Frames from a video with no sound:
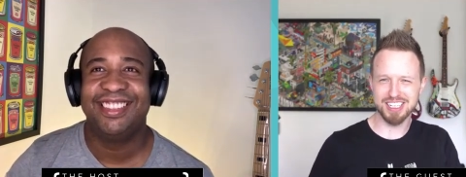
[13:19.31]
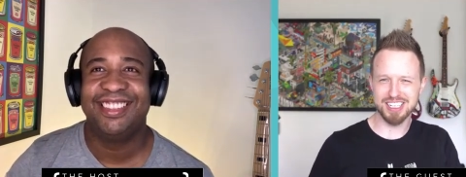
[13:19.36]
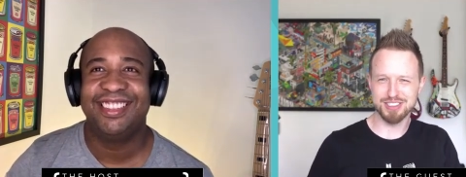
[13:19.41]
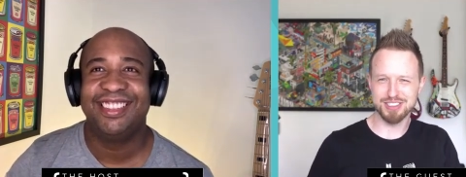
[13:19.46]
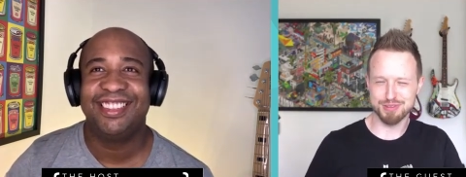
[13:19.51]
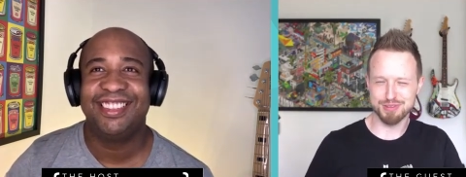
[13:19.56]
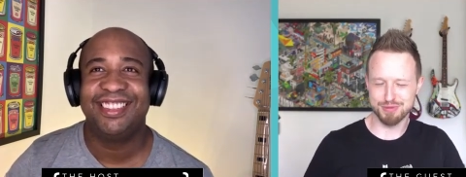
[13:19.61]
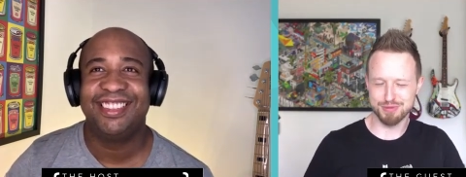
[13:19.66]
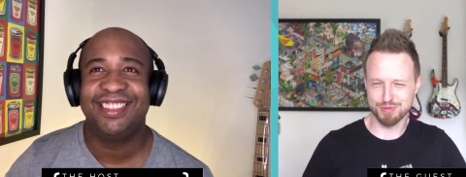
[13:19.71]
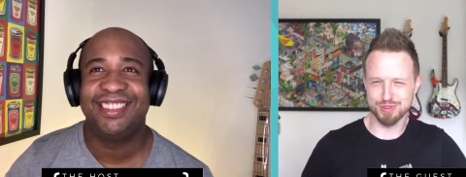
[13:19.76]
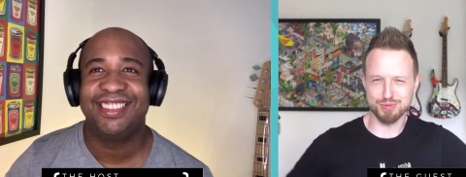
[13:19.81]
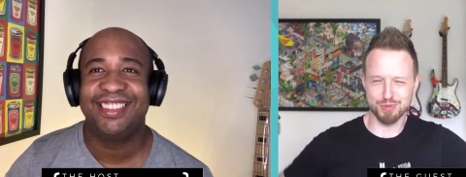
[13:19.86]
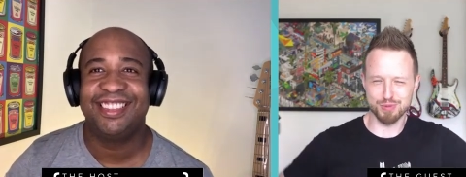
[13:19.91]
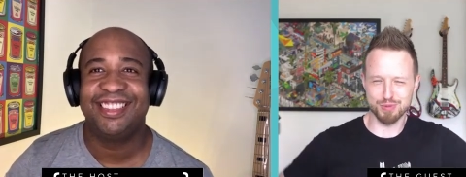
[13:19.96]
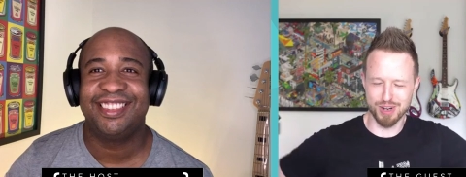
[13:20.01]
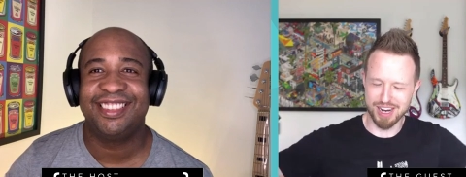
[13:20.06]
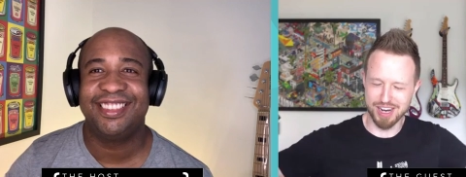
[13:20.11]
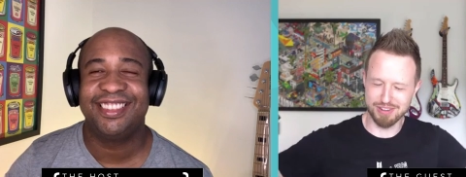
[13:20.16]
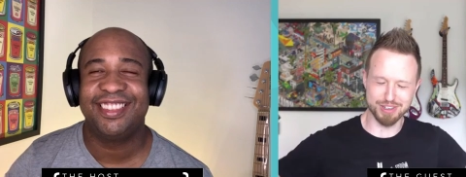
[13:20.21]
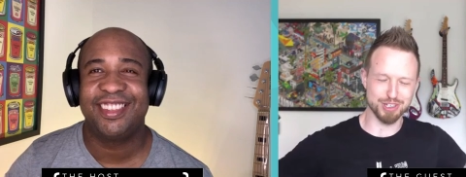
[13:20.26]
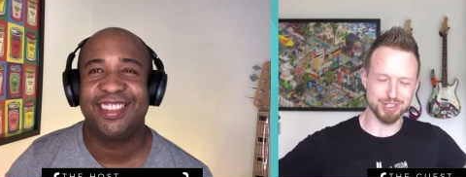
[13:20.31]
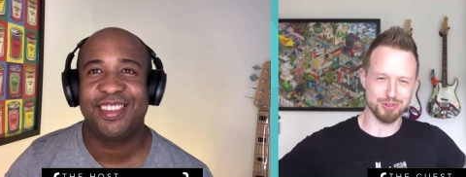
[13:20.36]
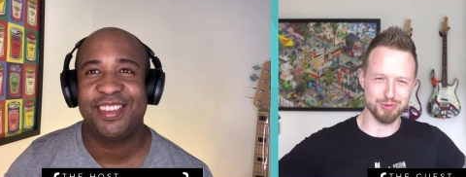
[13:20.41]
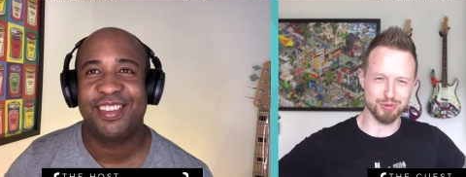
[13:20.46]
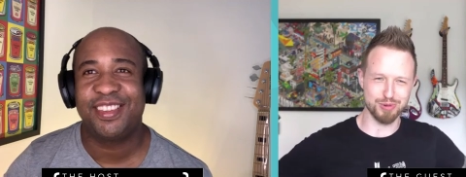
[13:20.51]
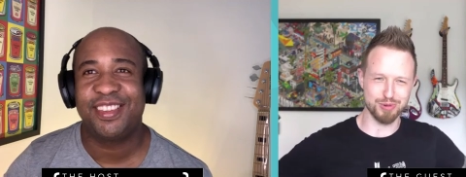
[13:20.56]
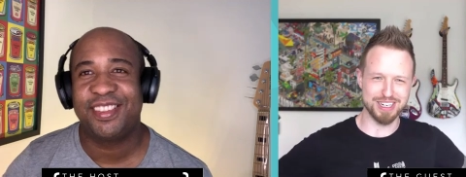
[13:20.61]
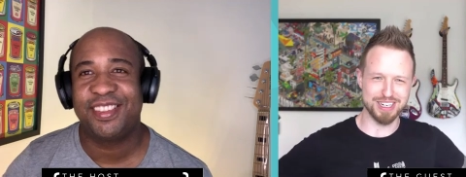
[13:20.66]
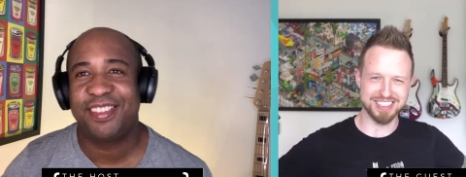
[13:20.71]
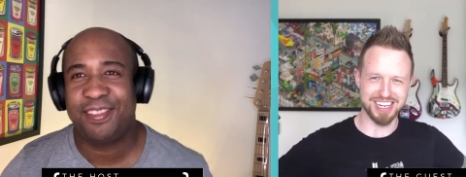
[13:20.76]
Speaker 1: this was, we're having a
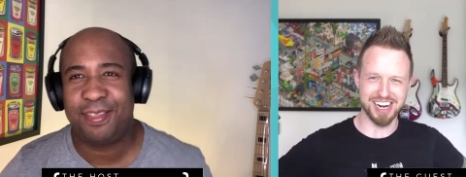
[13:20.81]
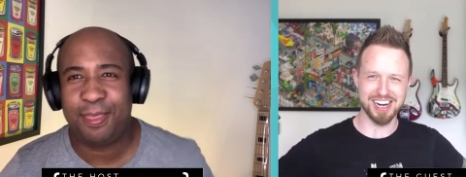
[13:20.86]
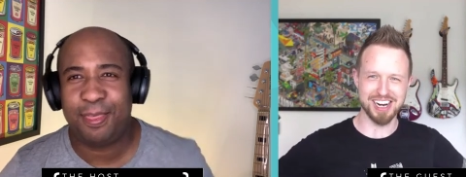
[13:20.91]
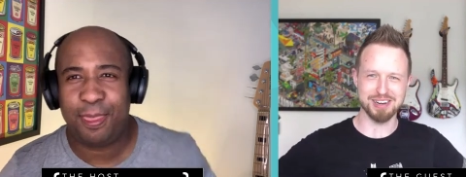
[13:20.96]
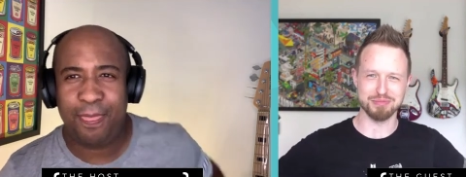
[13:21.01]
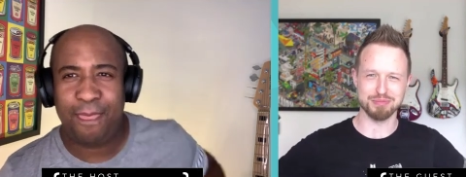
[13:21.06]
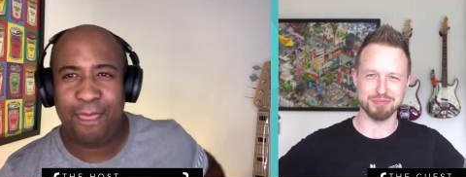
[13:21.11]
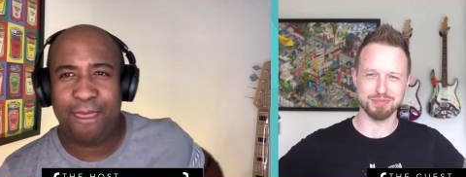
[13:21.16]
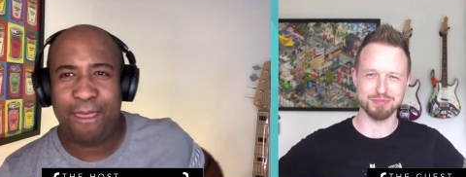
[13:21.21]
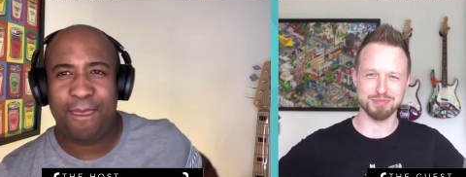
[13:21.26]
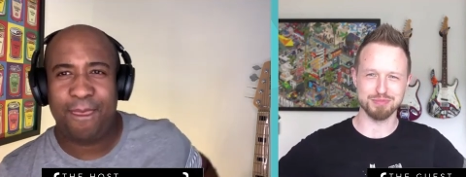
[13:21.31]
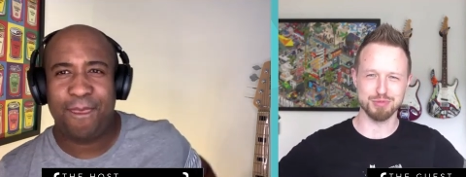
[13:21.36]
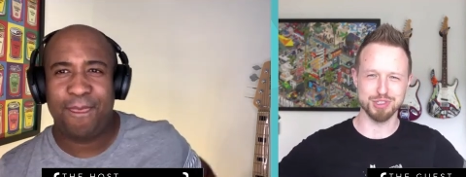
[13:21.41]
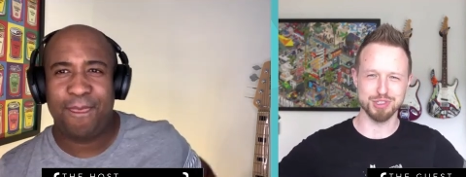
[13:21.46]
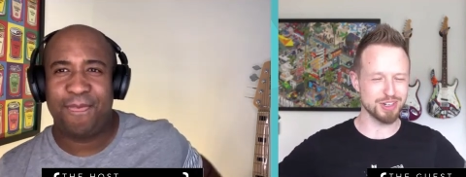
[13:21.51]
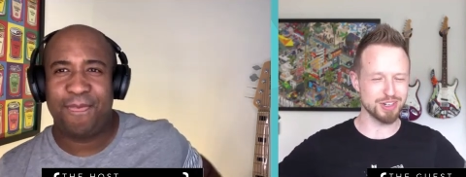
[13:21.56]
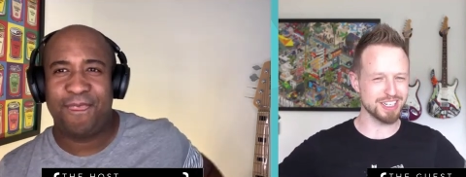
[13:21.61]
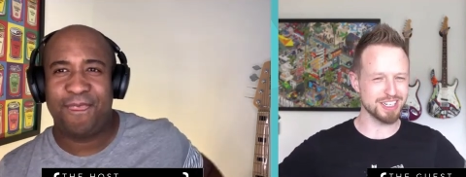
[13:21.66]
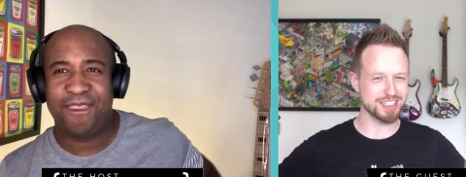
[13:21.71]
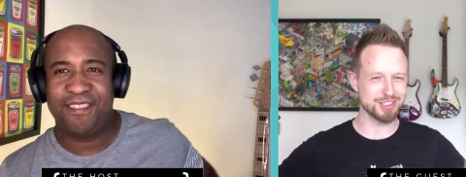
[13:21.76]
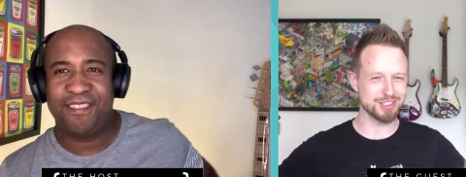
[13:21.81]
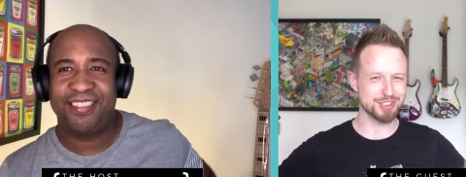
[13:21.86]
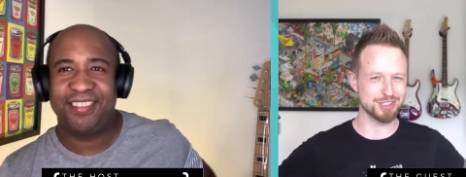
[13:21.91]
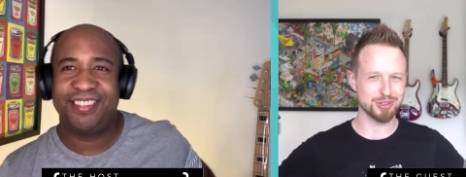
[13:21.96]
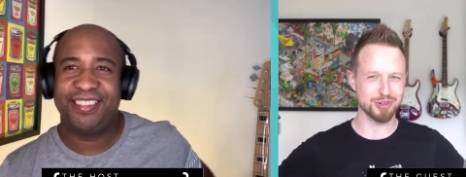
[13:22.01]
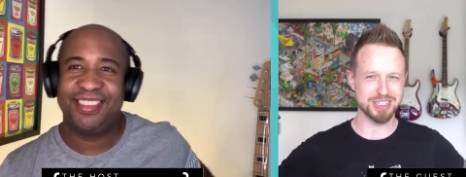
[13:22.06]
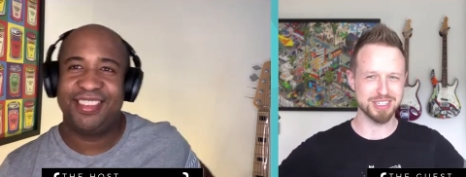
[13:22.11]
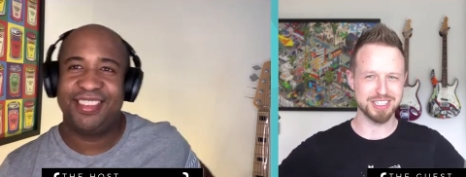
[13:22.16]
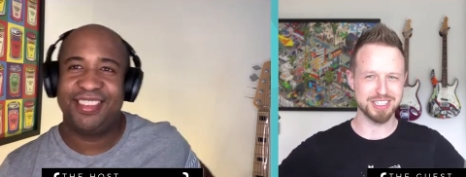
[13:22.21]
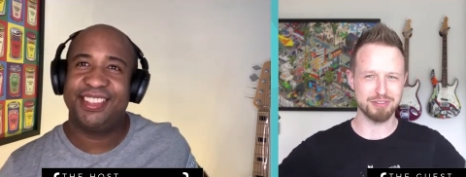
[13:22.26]
great time. Would you like to
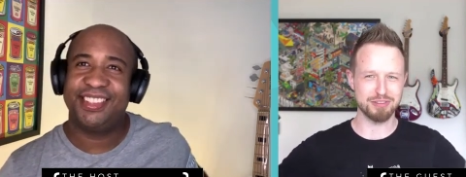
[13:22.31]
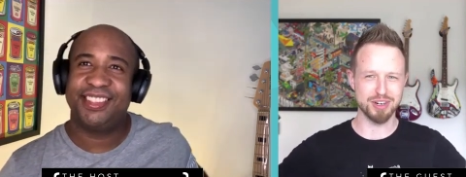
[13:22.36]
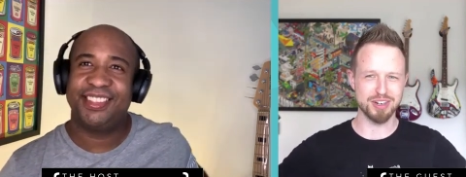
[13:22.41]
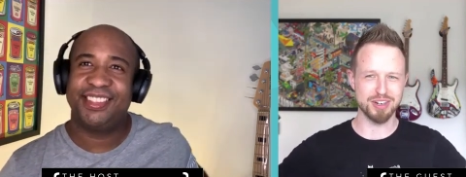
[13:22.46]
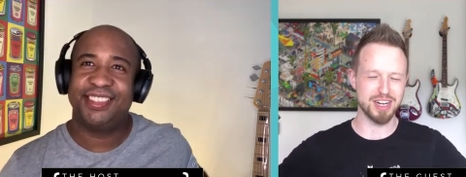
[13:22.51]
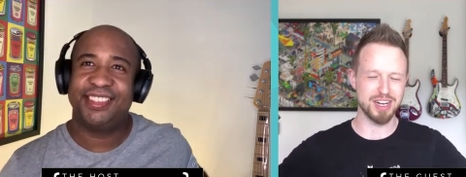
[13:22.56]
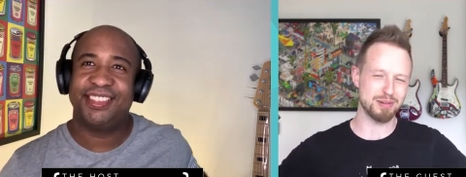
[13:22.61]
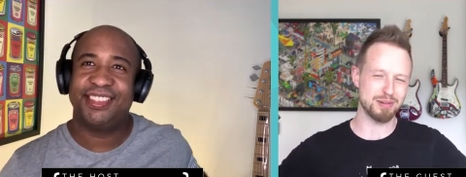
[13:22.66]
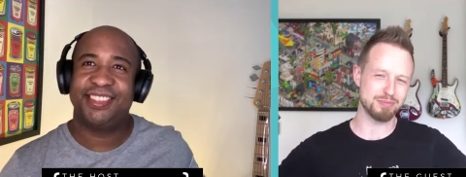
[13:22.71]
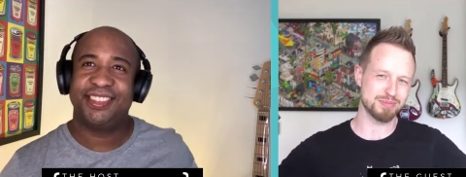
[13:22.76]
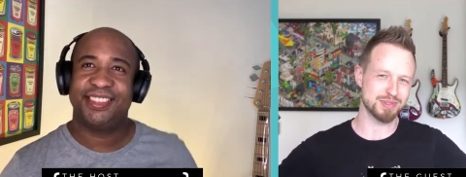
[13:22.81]
join DevRel?"